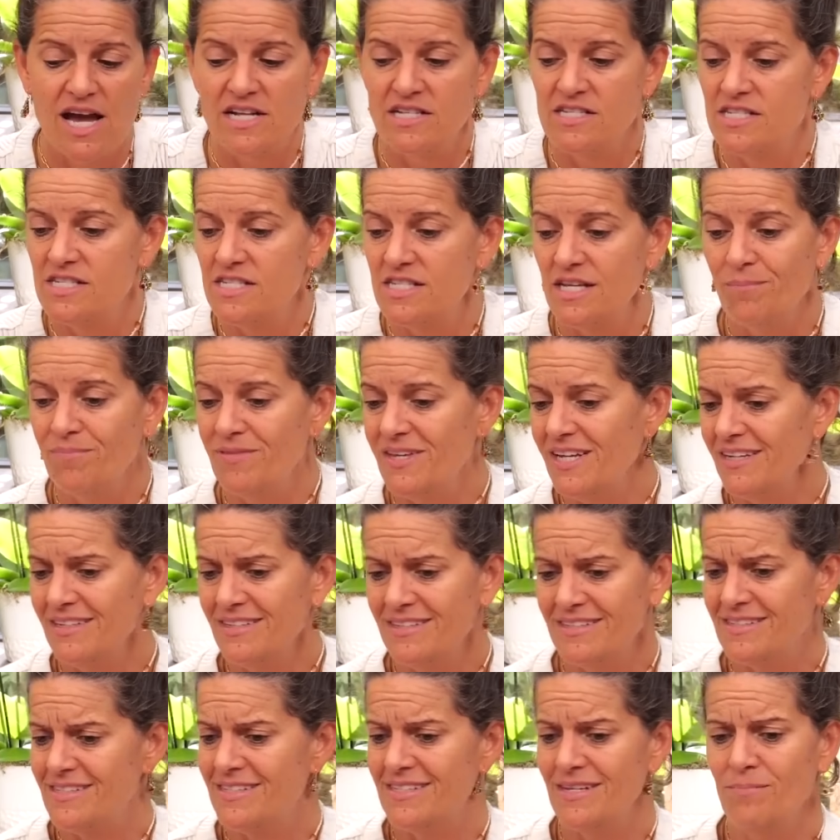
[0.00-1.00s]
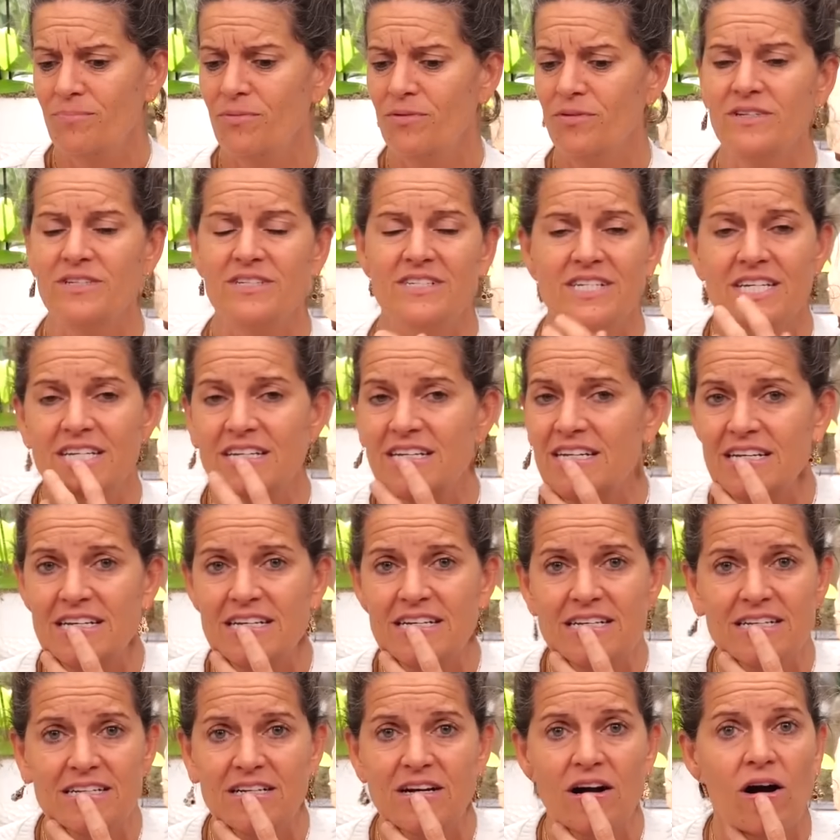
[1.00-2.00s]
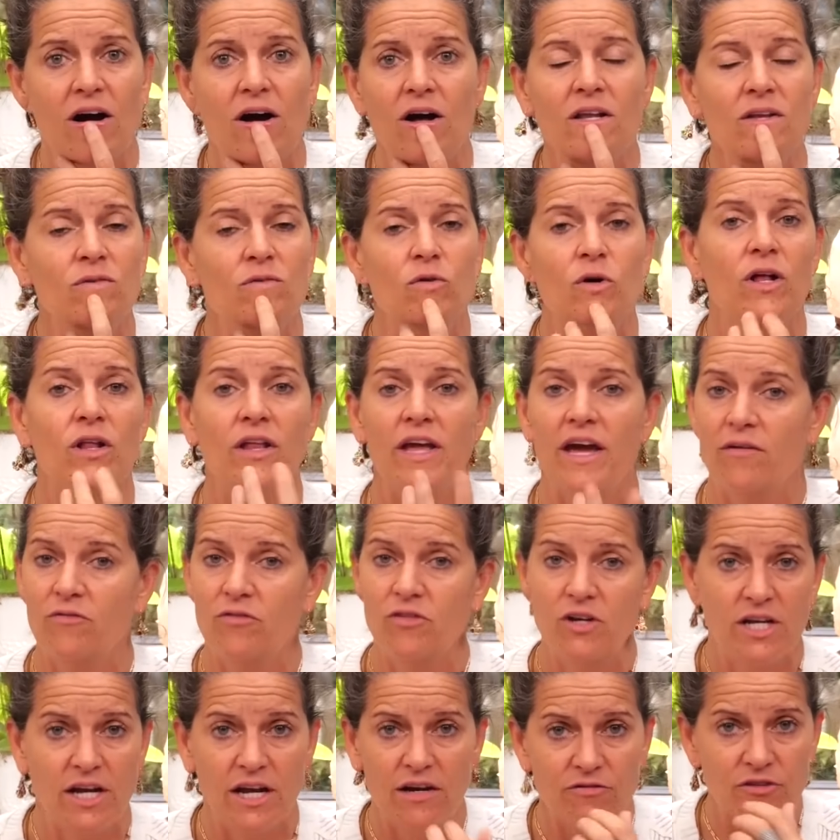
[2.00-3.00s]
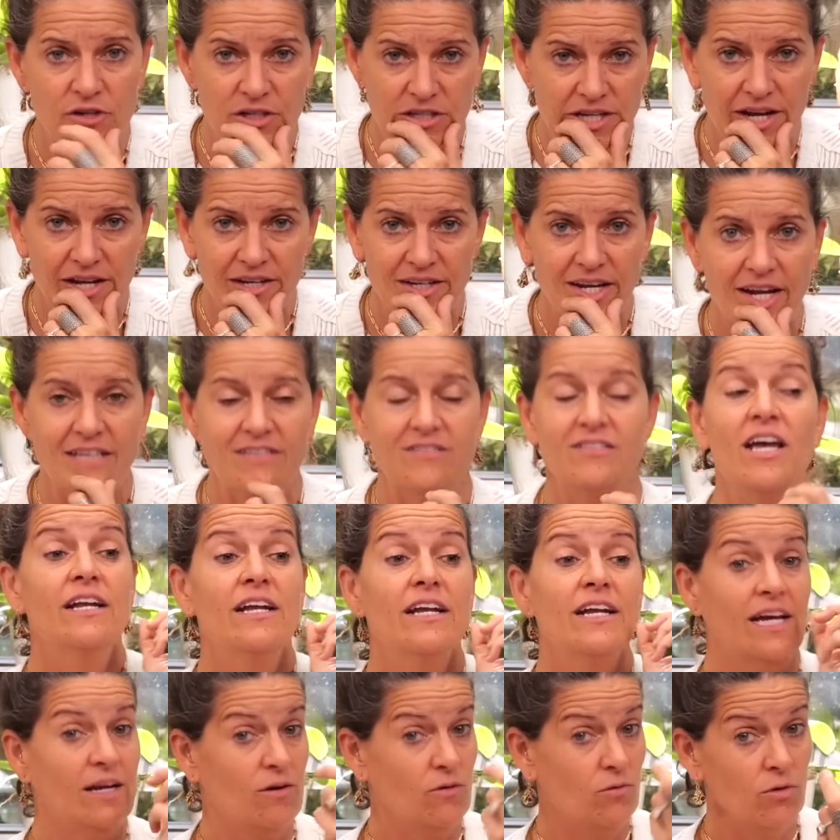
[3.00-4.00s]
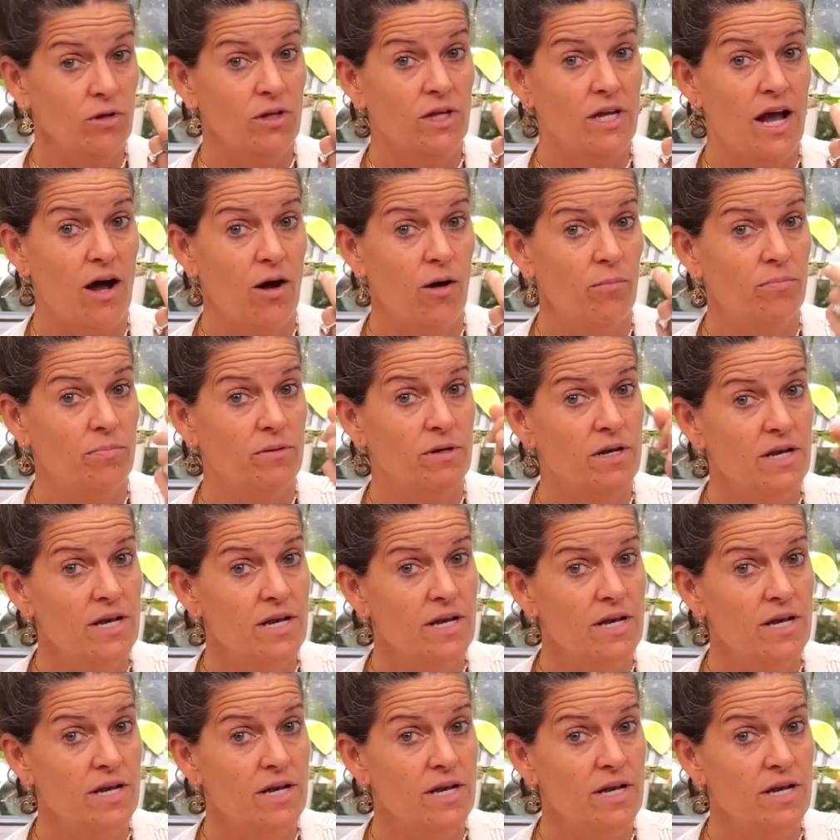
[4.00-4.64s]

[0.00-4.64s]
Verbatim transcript: And something as simple as eating olive oil every day for 10 days can really help.